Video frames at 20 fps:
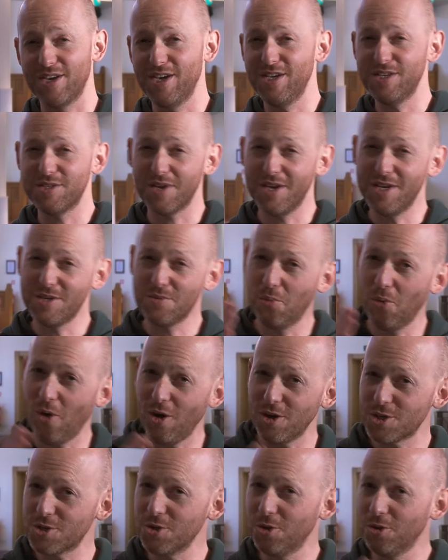He's
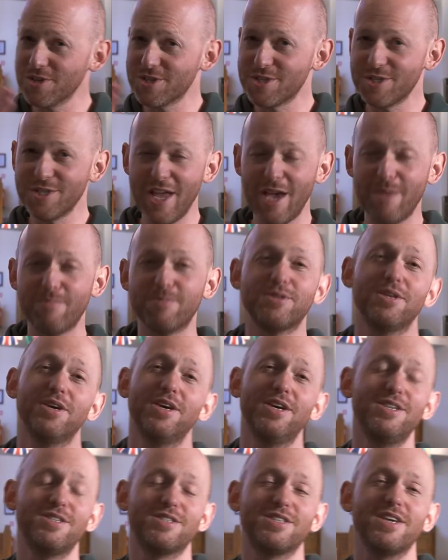watched all the steps that
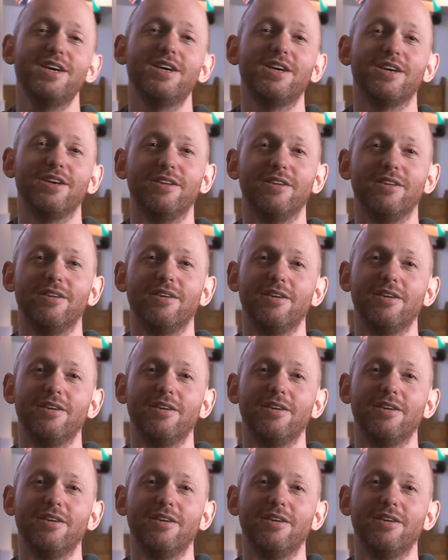he's taken.